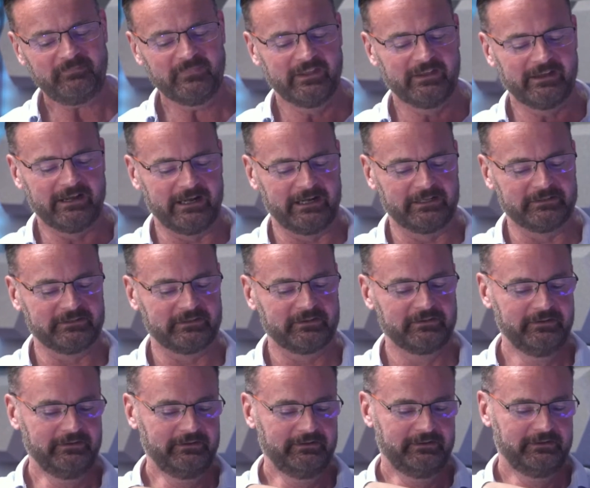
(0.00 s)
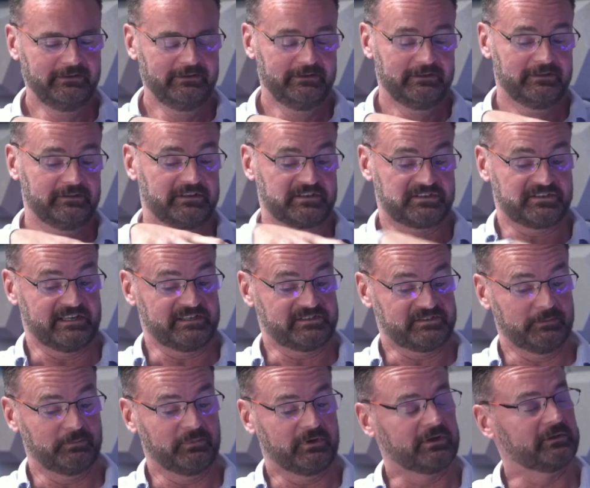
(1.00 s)
and the
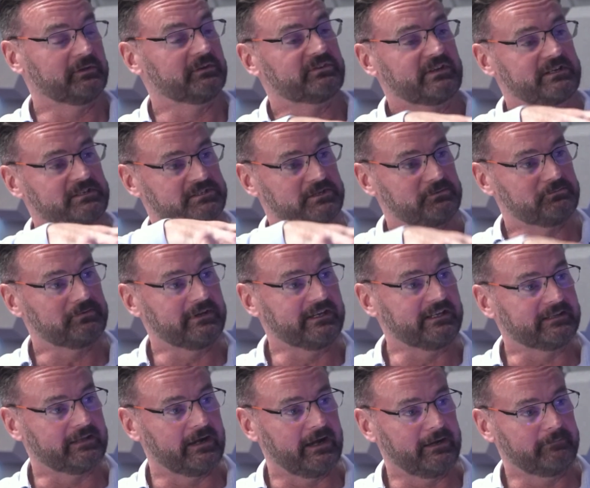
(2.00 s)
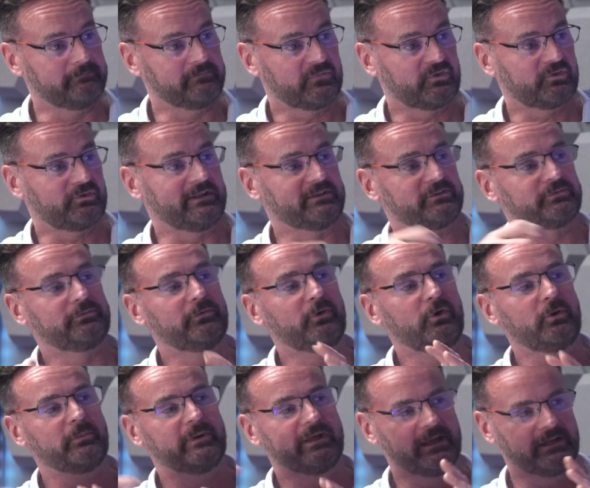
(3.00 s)
system can essentially read that,
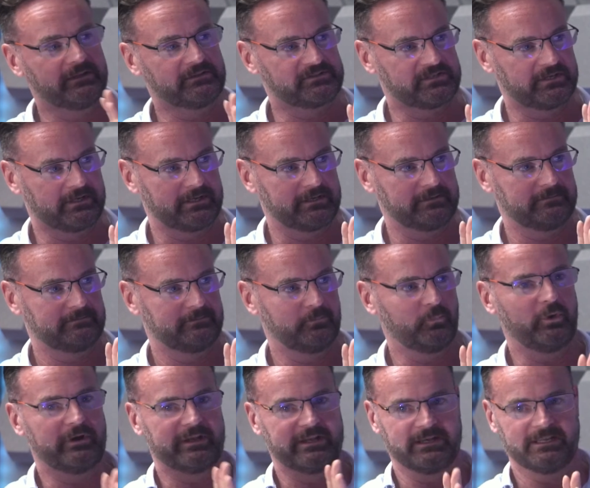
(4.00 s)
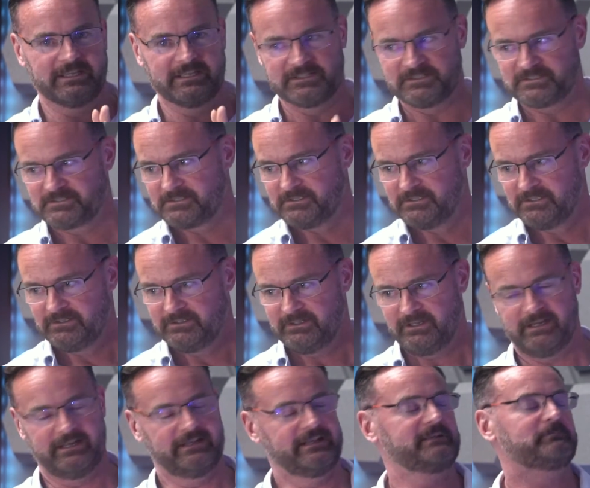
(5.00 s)
transform it into what it needs,
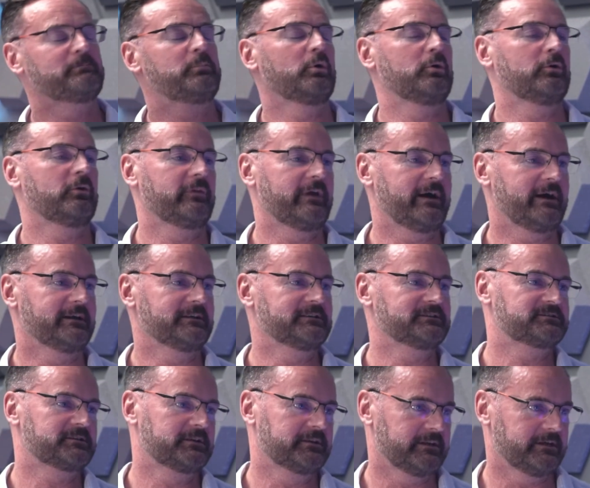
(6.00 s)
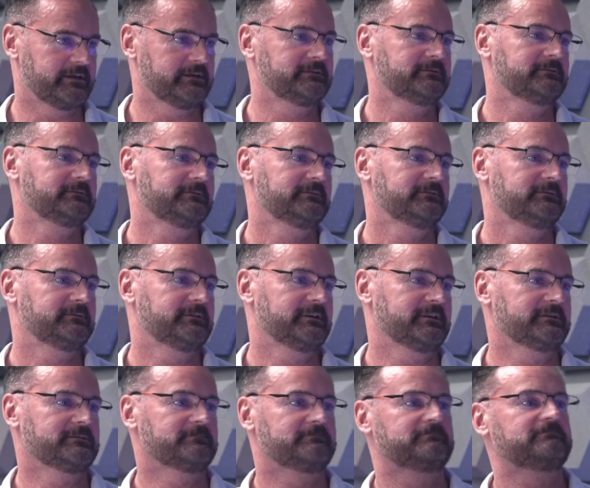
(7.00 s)
and import that into
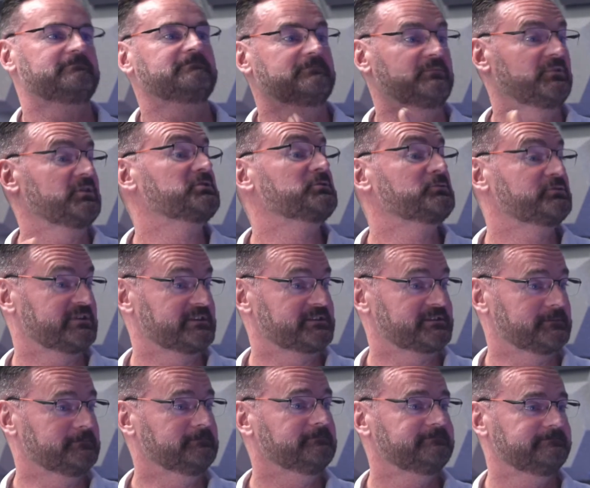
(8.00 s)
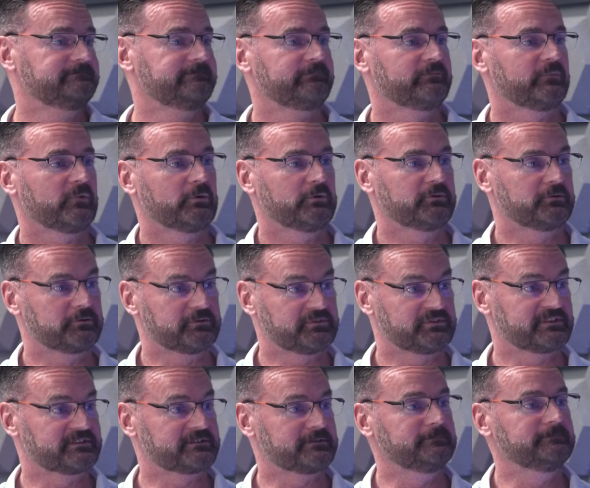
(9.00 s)
the new system or the other
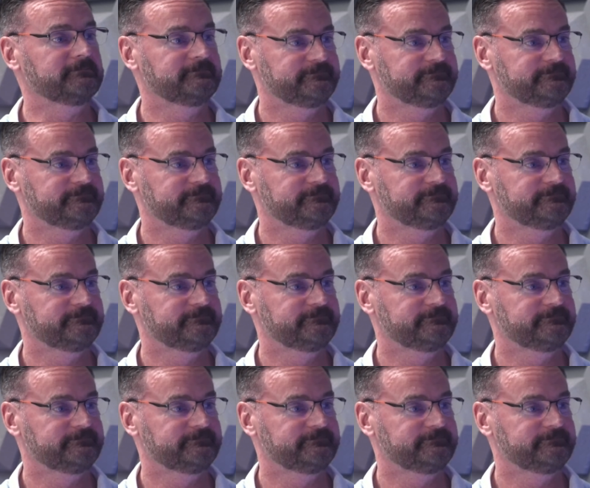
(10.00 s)
system.